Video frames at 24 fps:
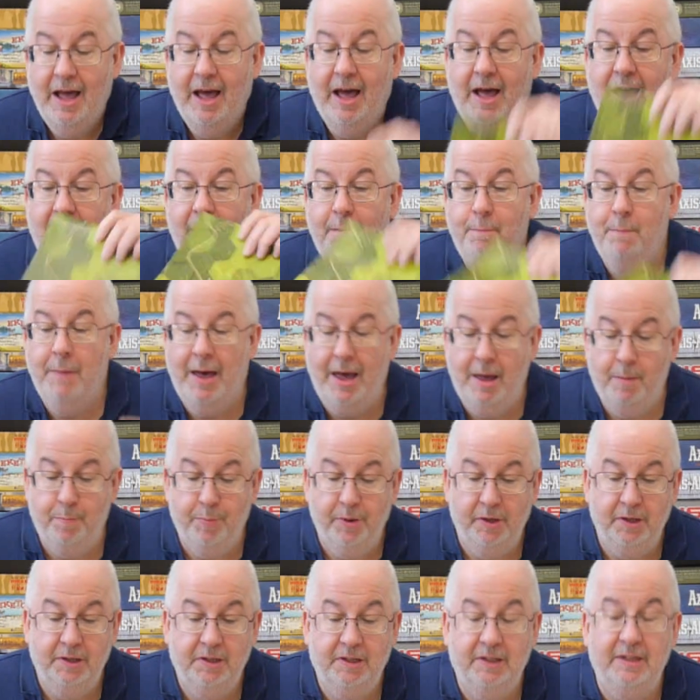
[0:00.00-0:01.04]

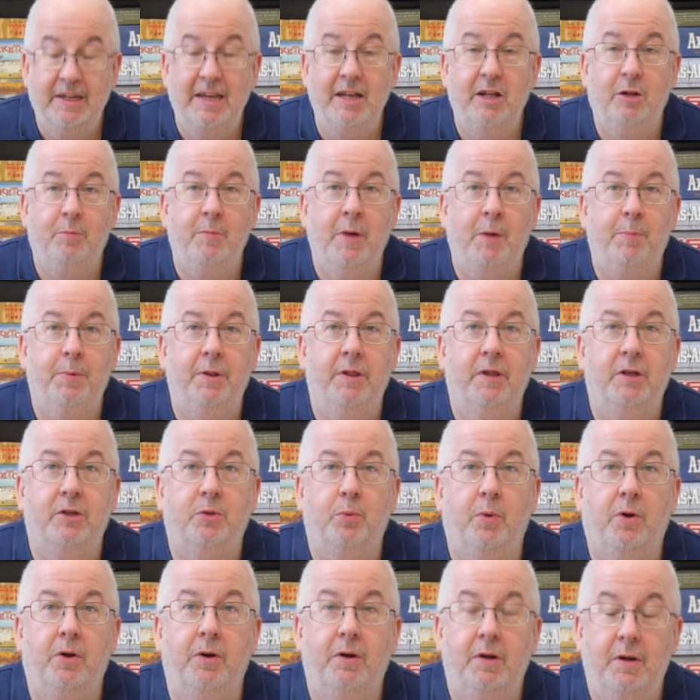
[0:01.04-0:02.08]
Map, single map in this
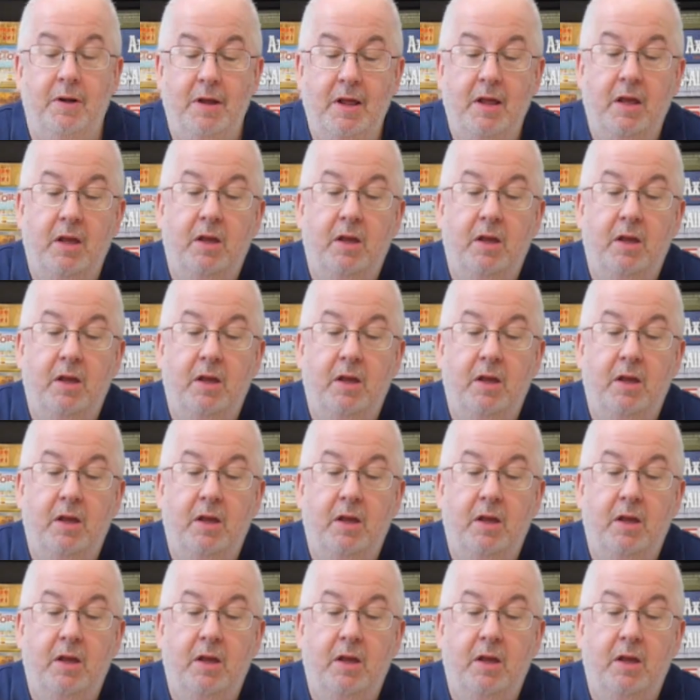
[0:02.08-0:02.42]
one.